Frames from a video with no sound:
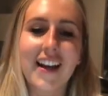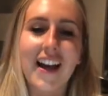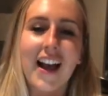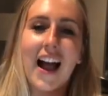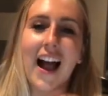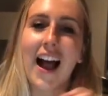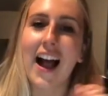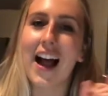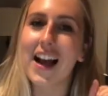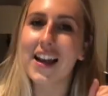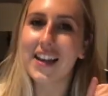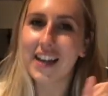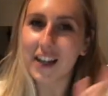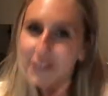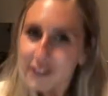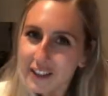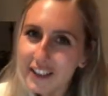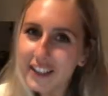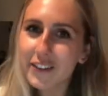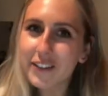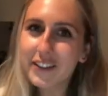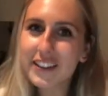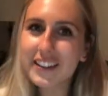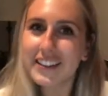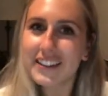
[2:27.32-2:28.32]
And I
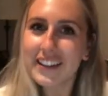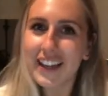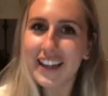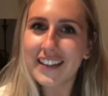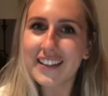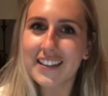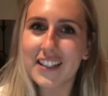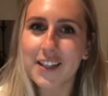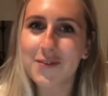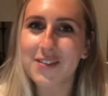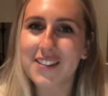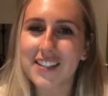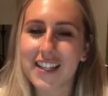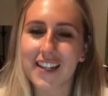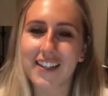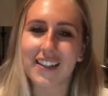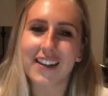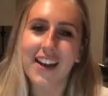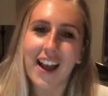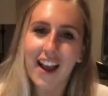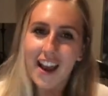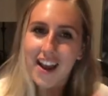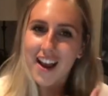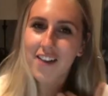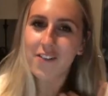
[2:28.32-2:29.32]
really like Libsyn,
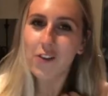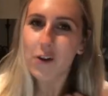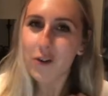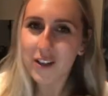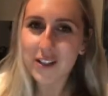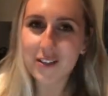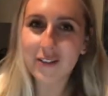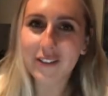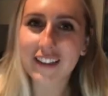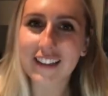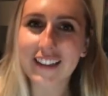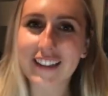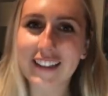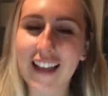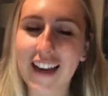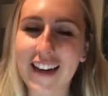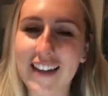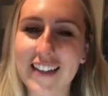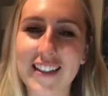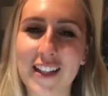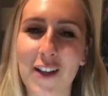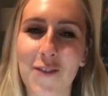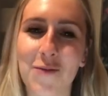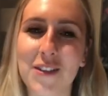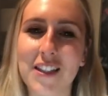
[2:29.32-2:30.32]
and I've always really liked
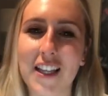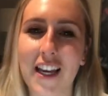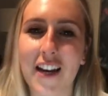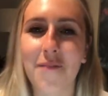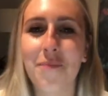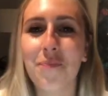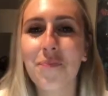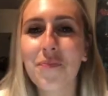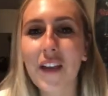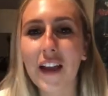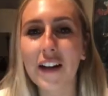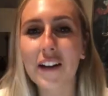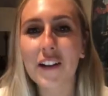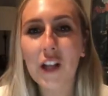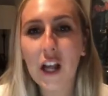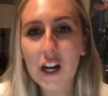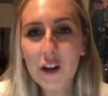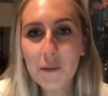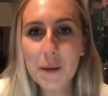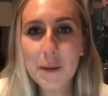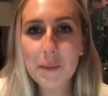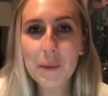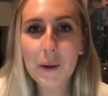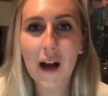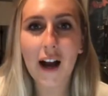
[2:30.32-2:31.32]
Libsyn. And a lot of
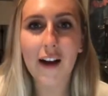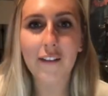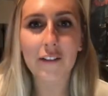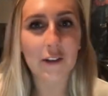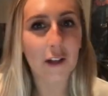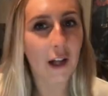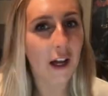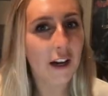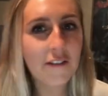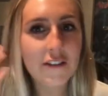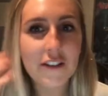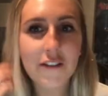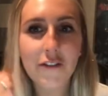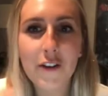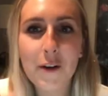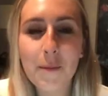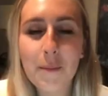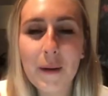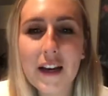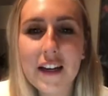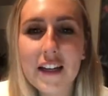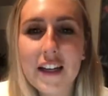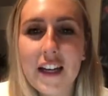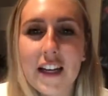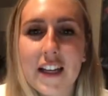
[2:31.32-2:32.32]
people have a lot of different
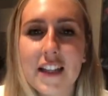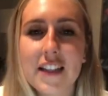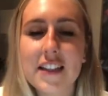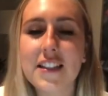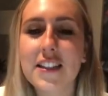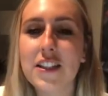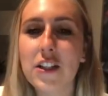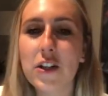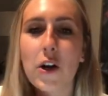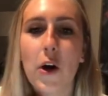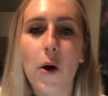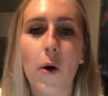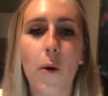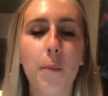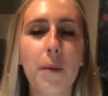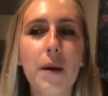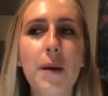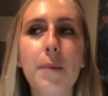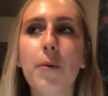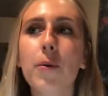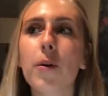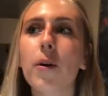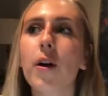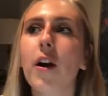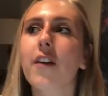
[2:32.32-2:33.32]
opinions.
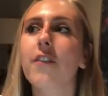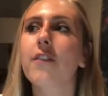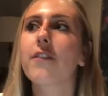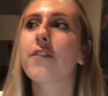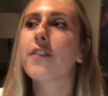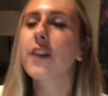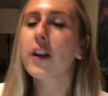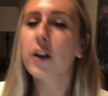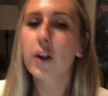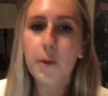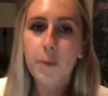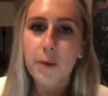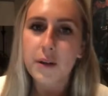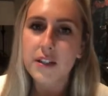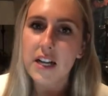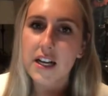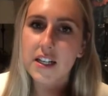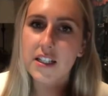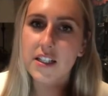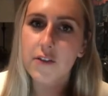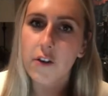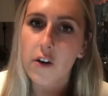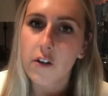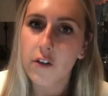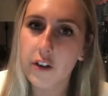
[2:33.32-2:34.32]
People are very
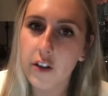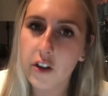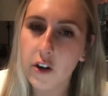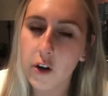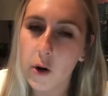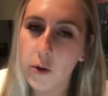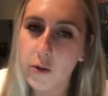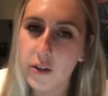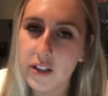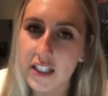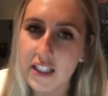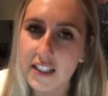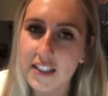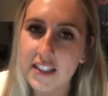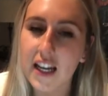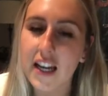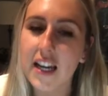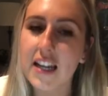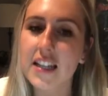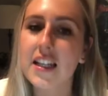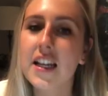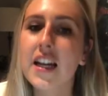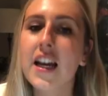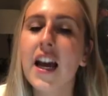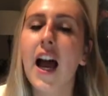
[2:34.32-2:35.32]
protective over their hosting
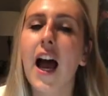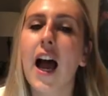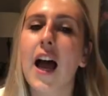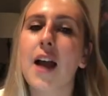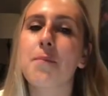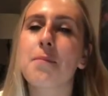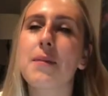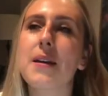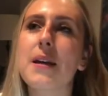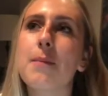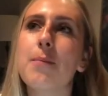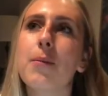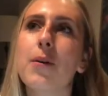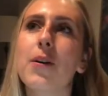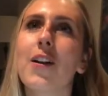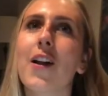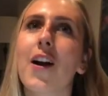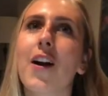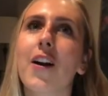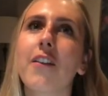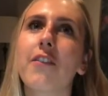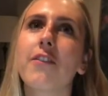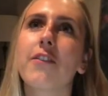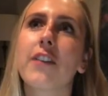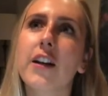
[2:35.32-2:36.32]
site, and people
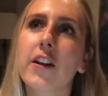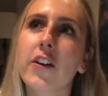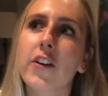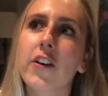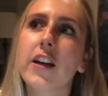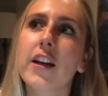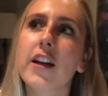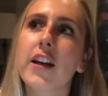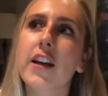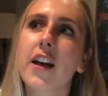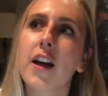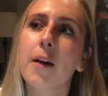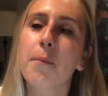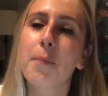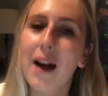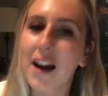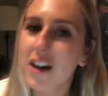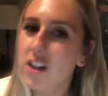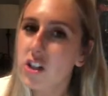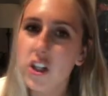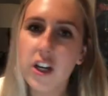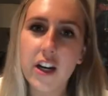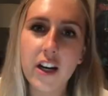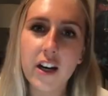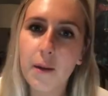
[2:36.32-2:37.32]
are very
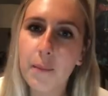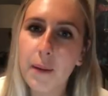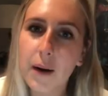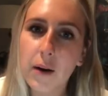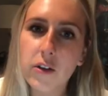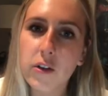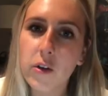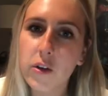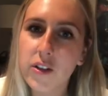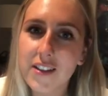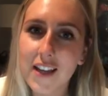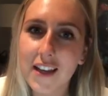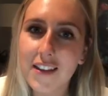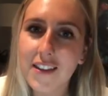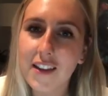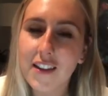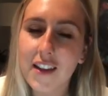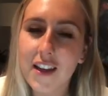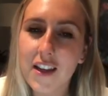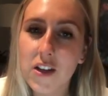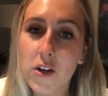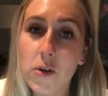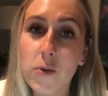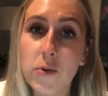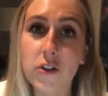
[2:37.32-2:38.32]
passionate about the site that they
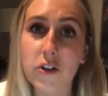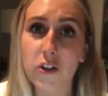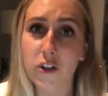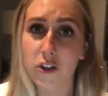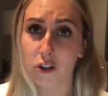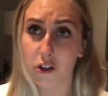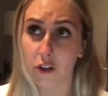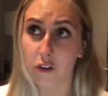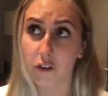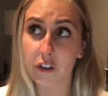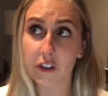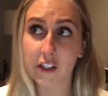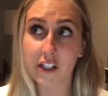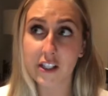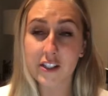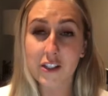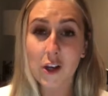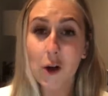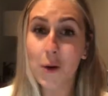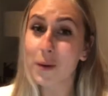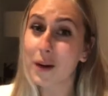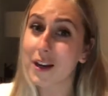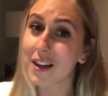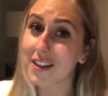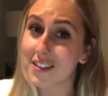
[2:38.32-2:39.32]
use, deservedly so,
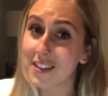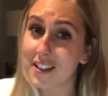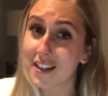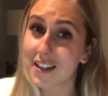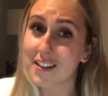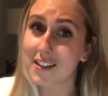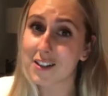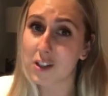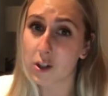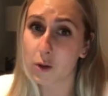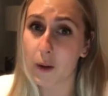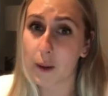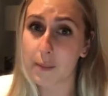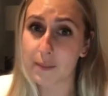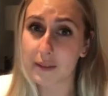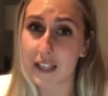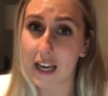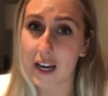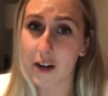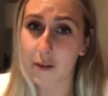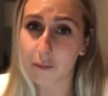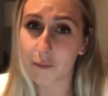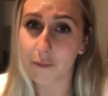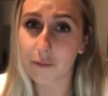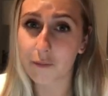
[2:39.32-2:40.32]
because it is their
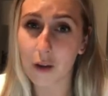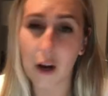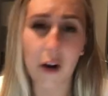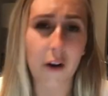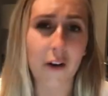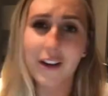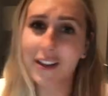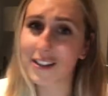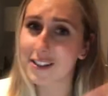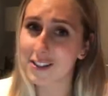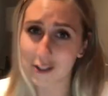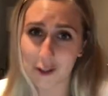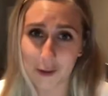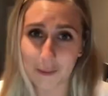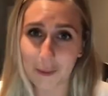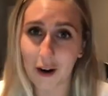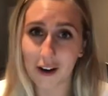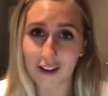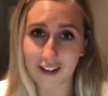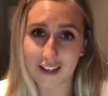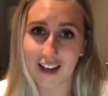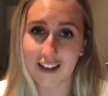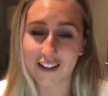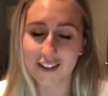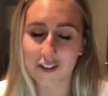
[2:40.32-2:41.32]
website, or is their
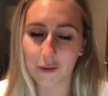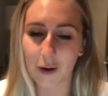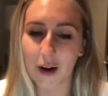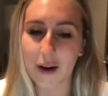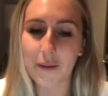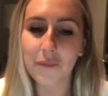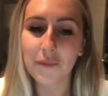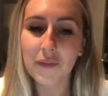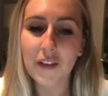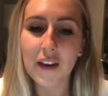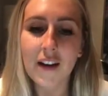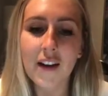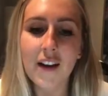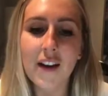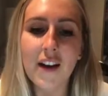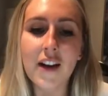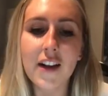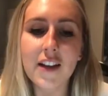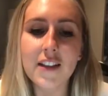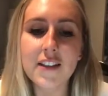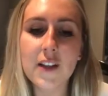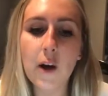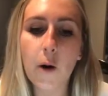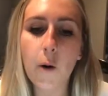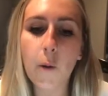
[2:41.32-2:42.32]
podcast, right?
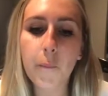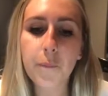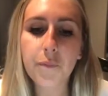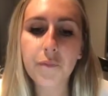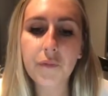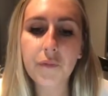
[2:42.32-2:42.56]
So,